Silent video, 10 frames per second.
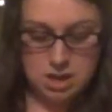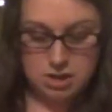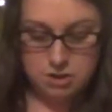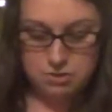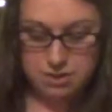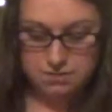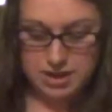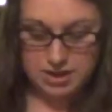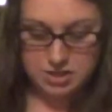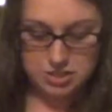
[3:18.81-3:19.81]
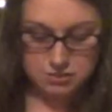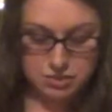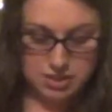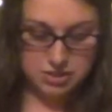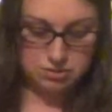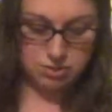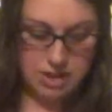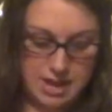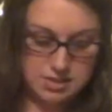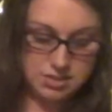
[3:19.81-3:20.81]
Another advantage of traditional
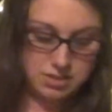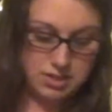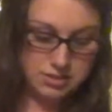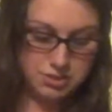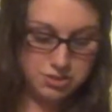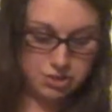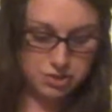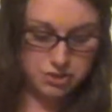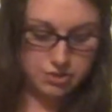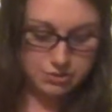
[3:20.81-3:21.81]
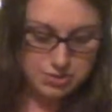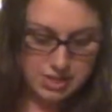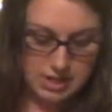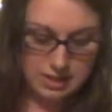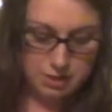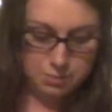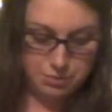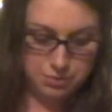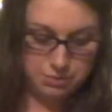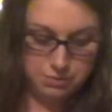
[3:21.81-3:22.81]
classes is the structure and routine
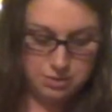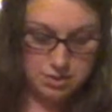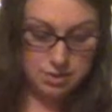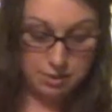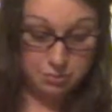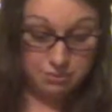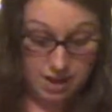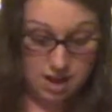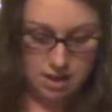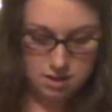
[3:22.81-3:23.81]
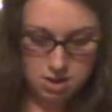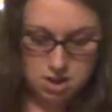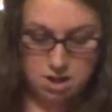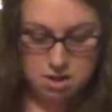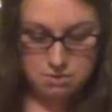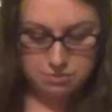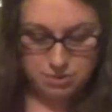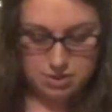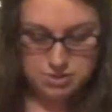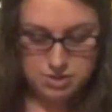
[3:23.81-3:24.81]
they provide
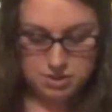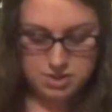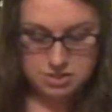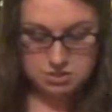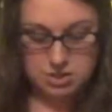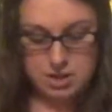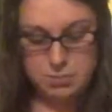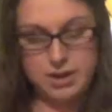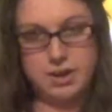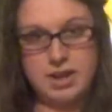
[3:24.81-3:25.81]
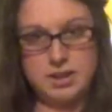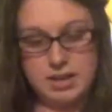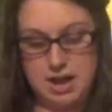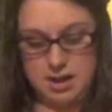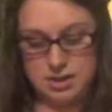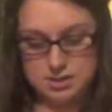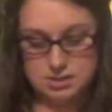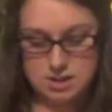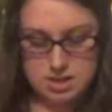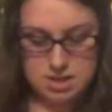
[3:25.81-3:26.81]
for those students who need better guidance.